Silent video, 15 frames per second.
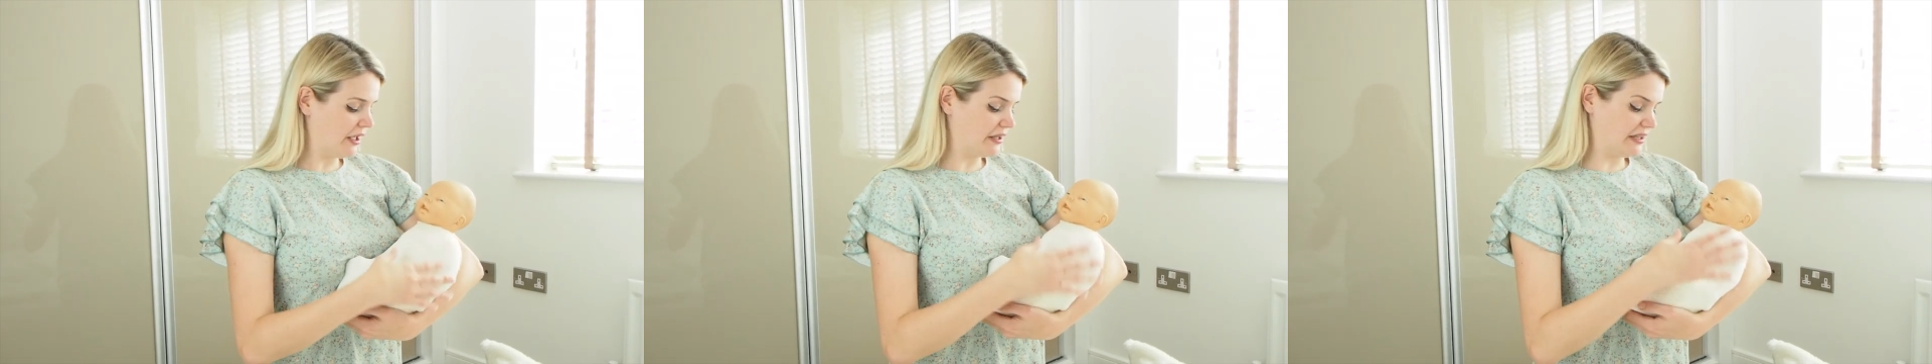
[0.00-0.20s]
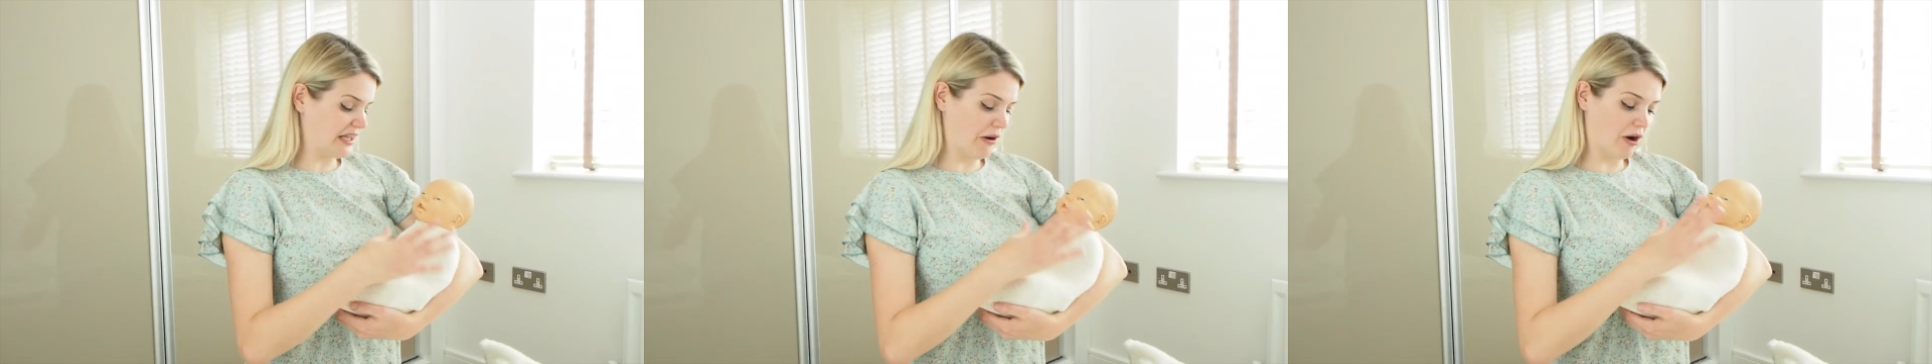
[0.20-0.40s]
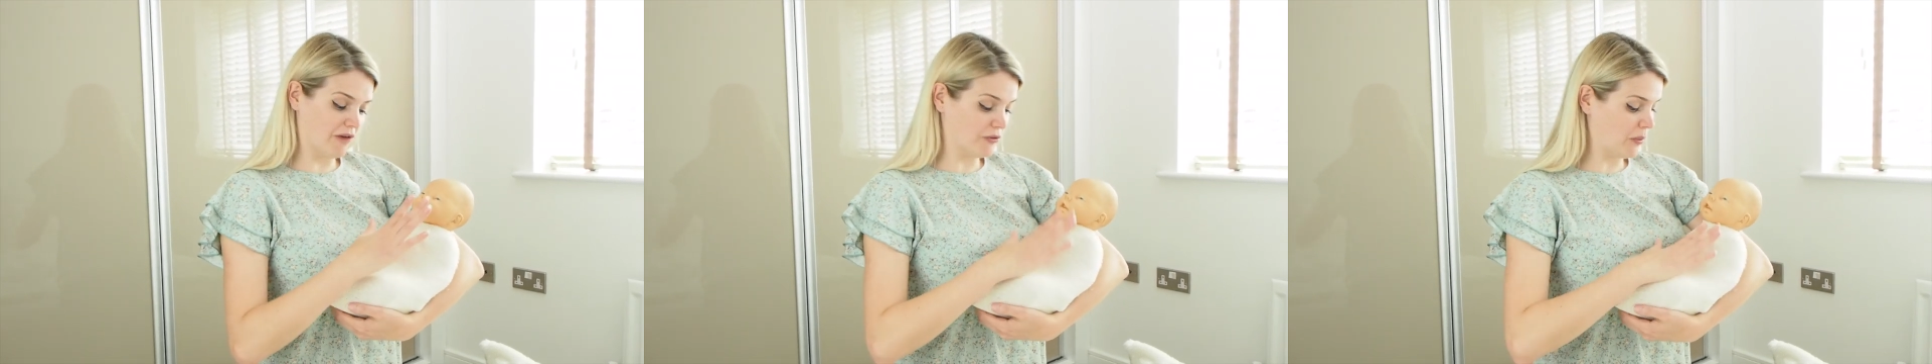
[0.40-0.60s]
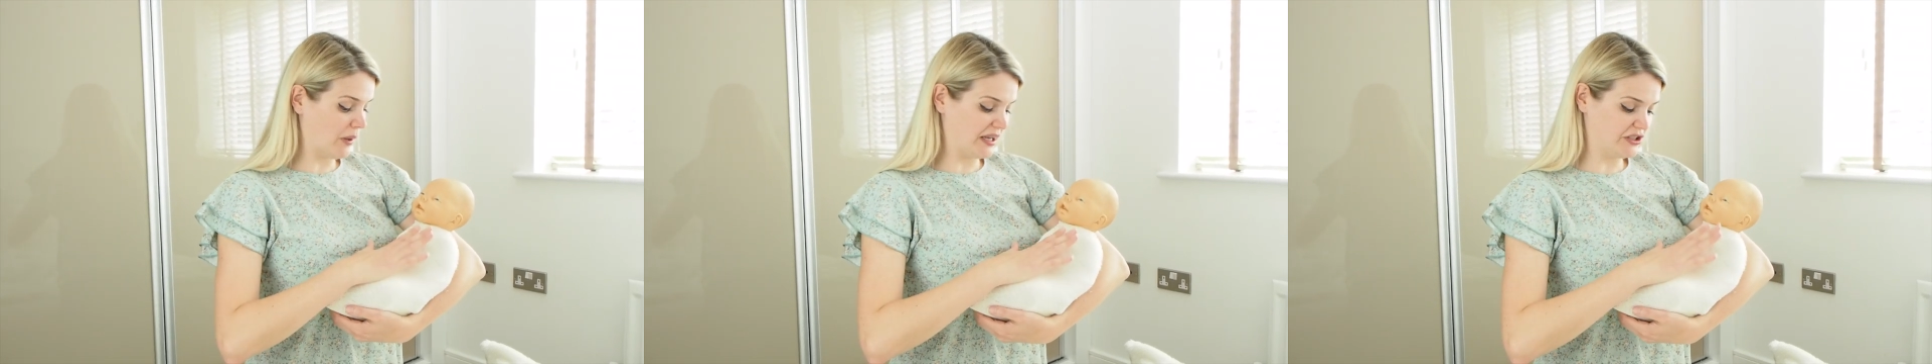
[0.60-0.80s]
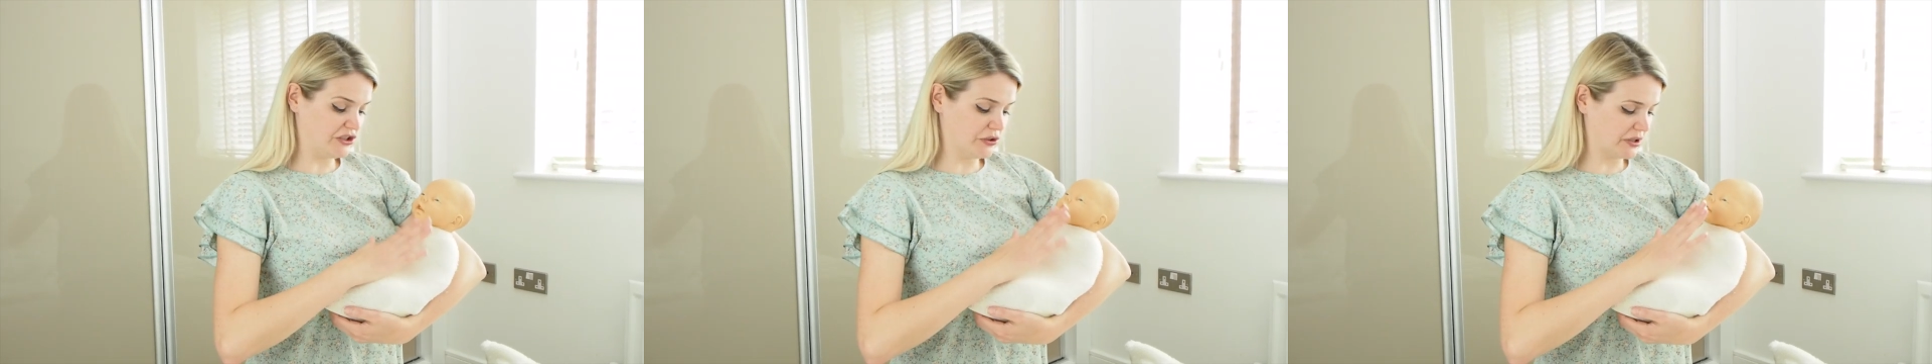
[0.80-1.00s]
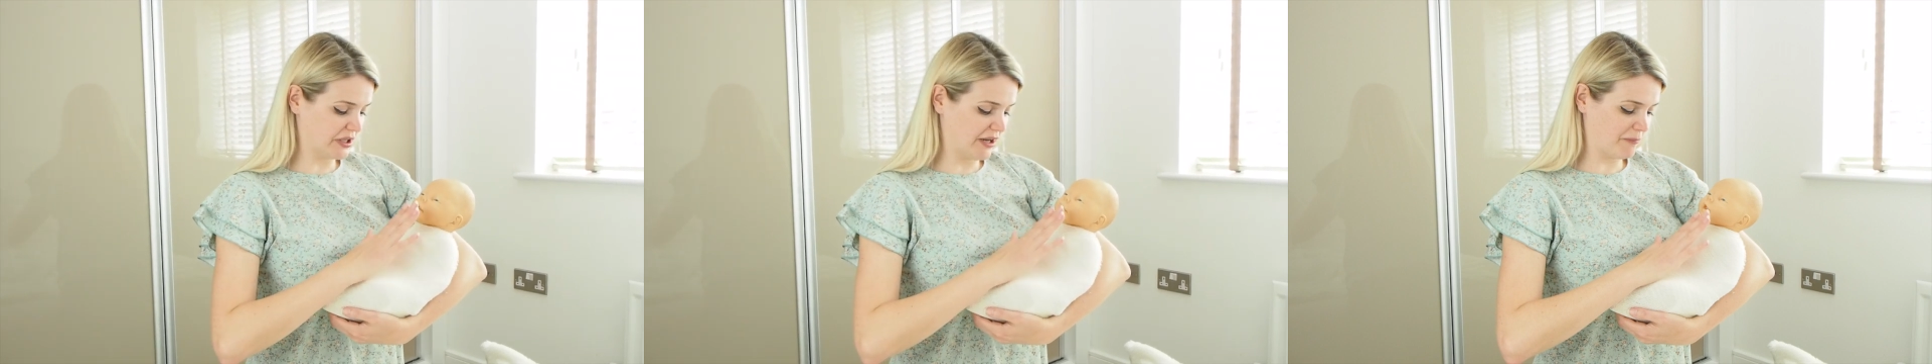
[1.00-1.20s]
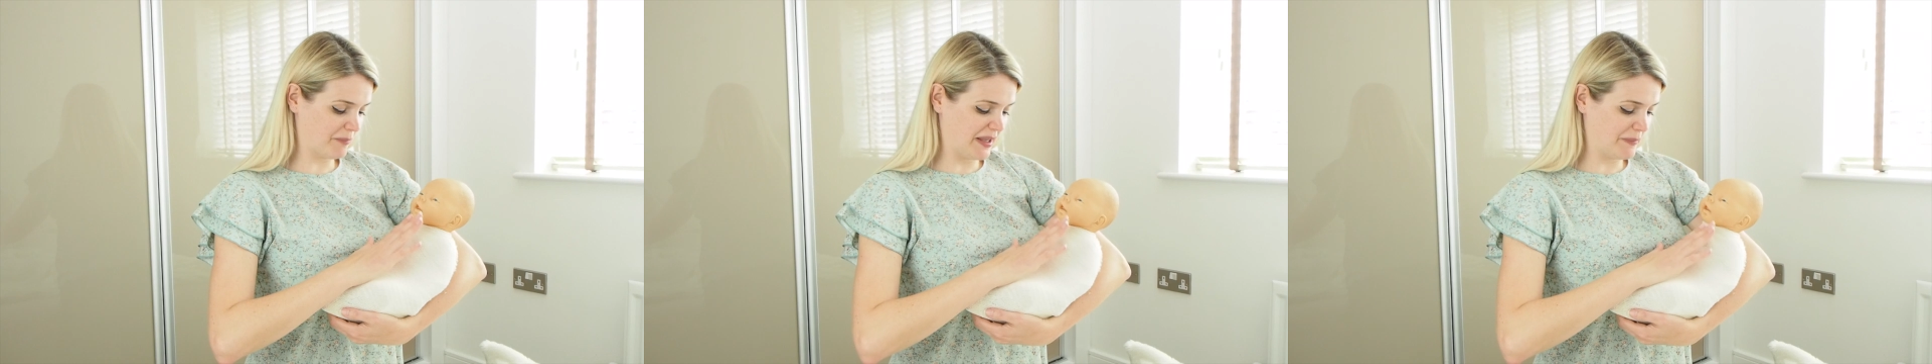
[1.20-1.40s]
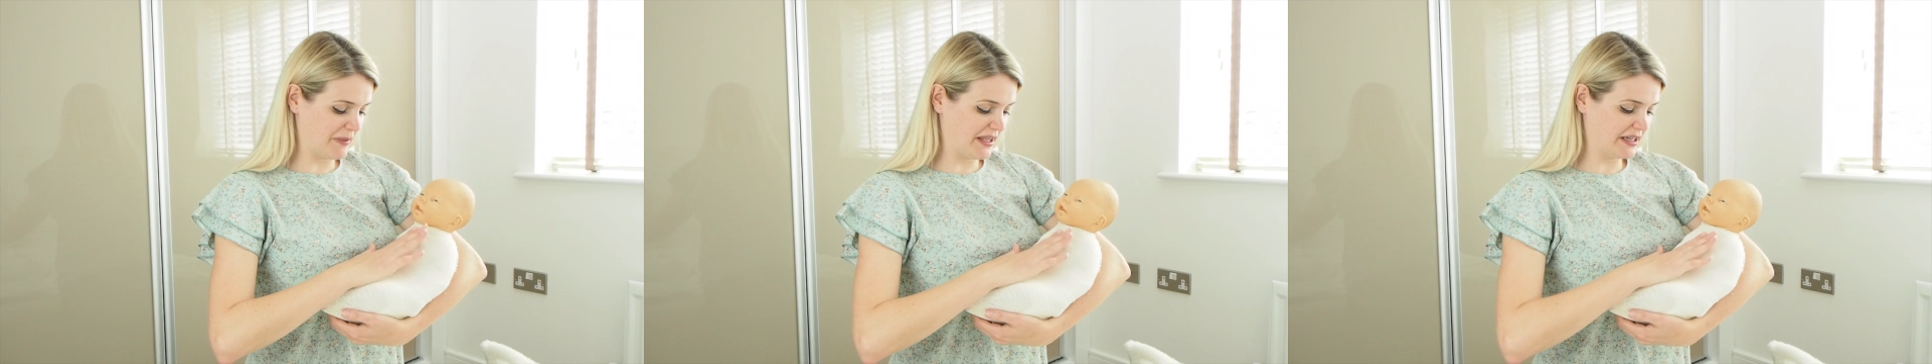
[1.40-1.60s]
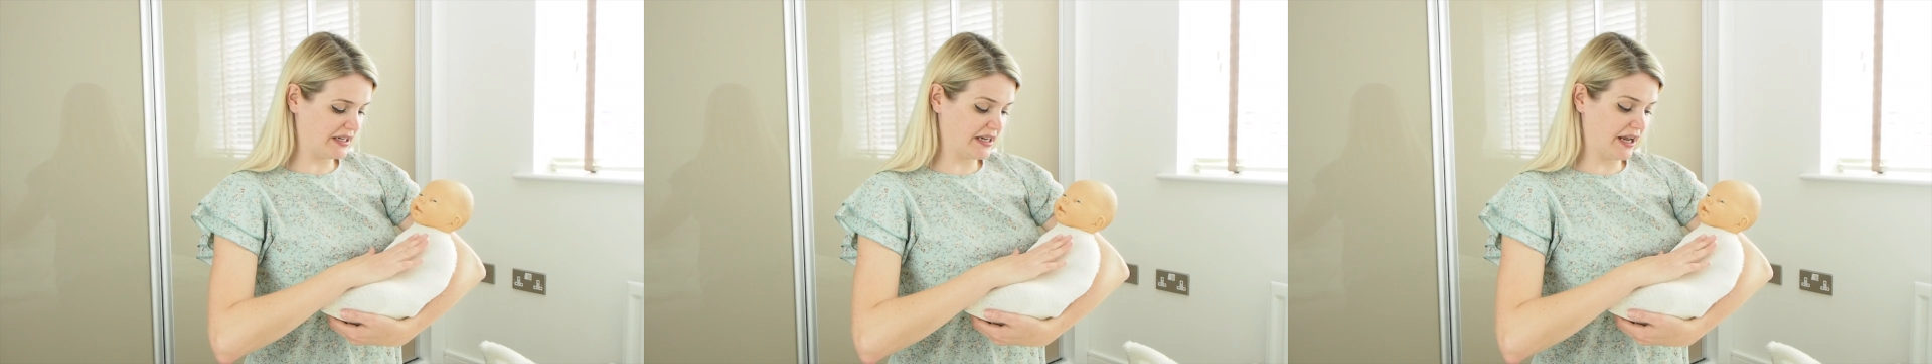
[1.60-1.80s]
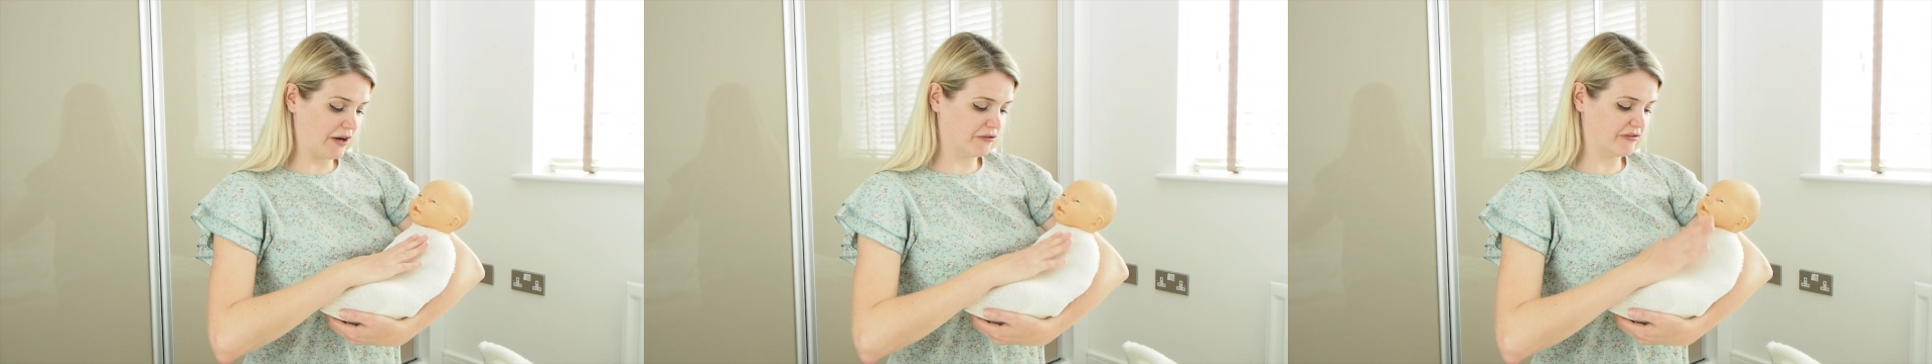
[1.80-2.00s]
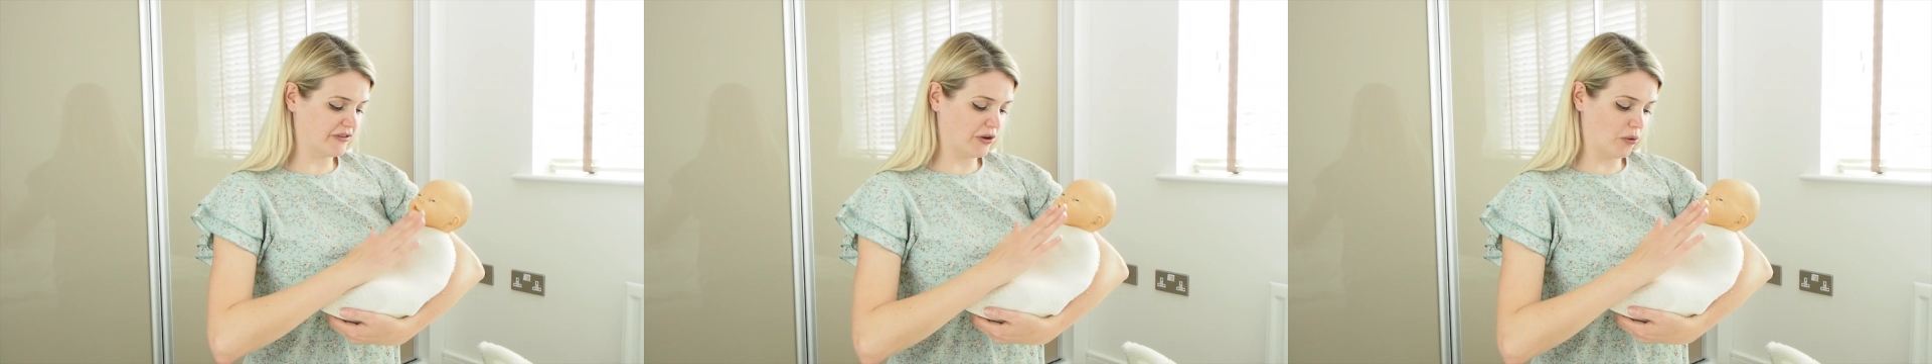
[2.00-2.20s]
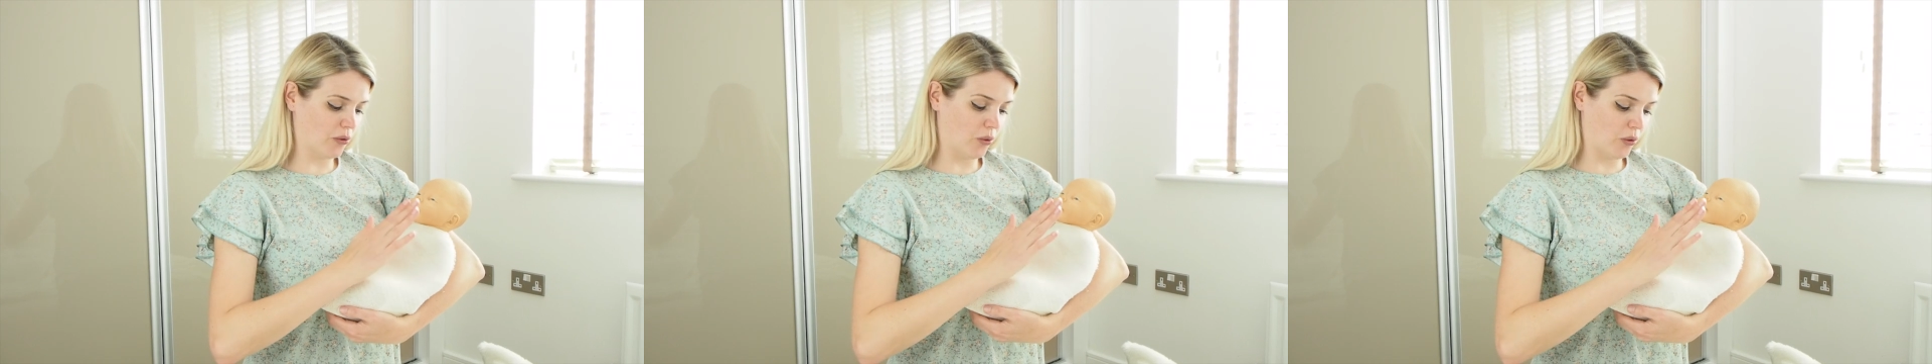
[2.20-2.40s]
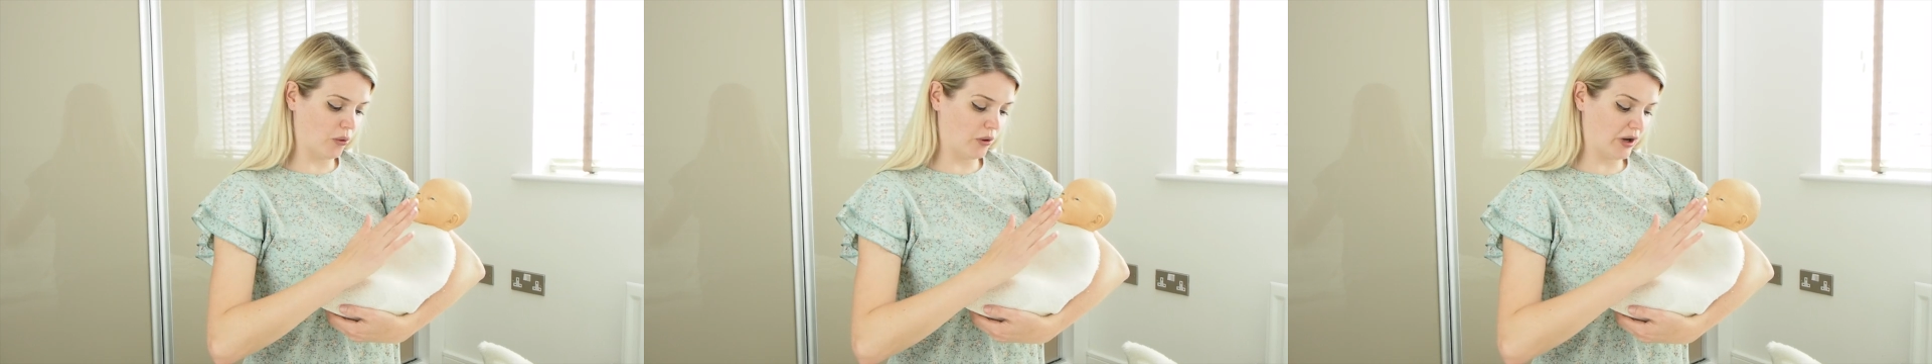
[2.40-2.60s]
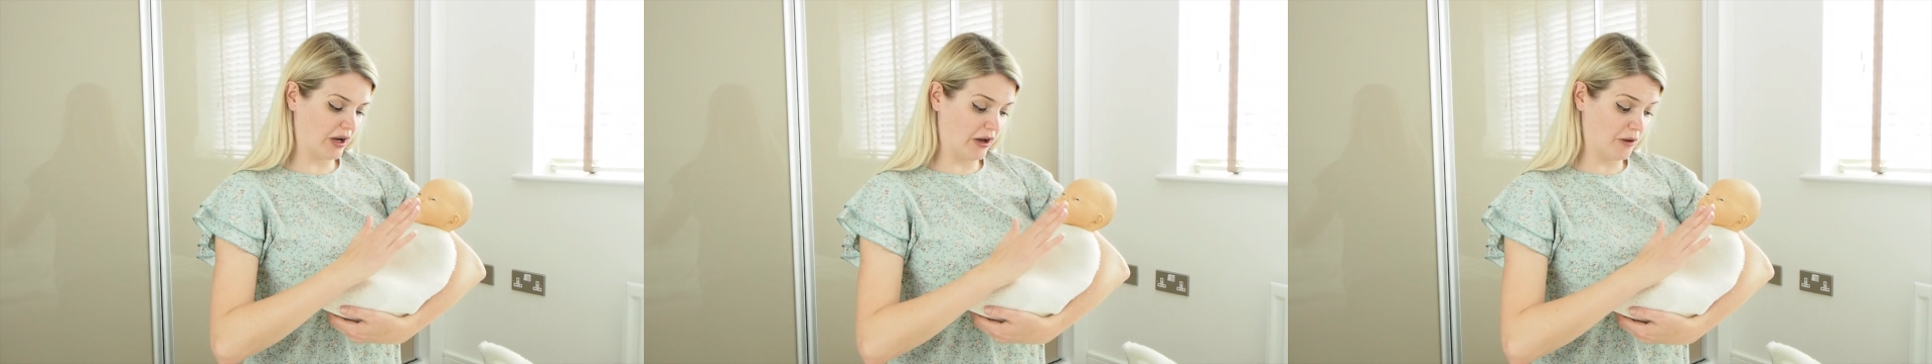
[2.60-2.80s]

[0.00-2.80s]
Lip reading: Now, otherwise you can have baby in an outfit or